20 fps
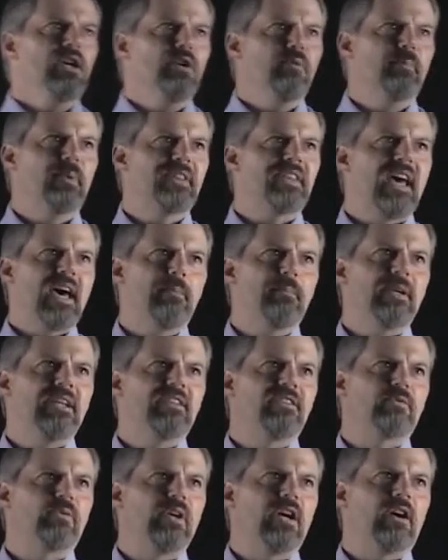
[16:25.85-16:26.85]
But that
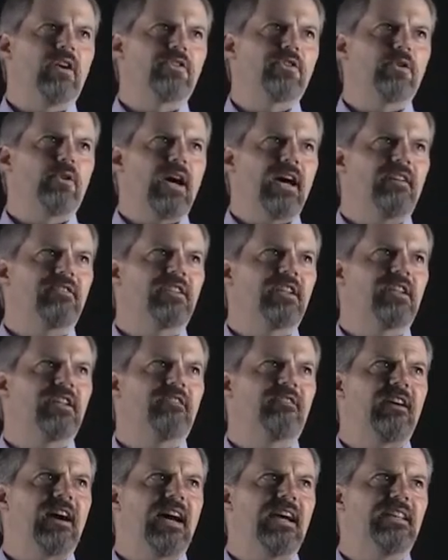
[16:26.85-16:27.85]
means we also have to
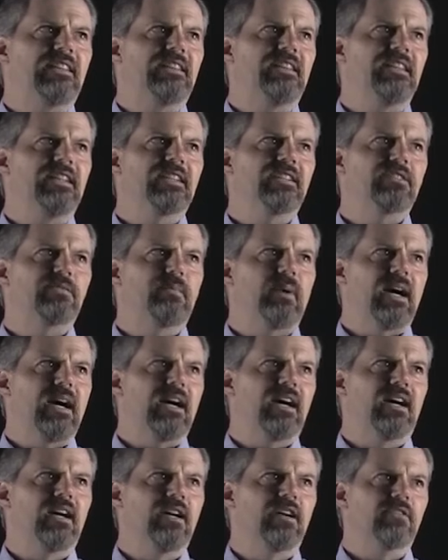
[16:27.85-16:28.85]
divide this by
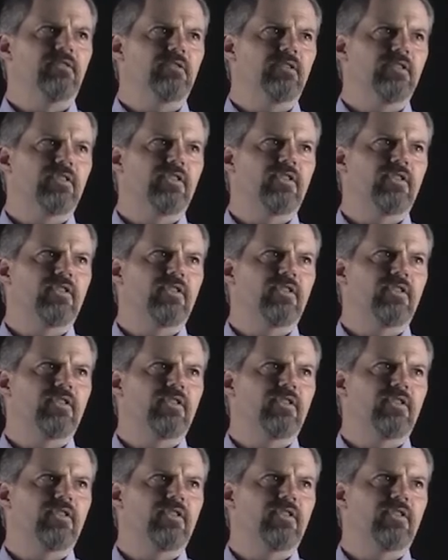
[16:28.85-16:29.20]
100.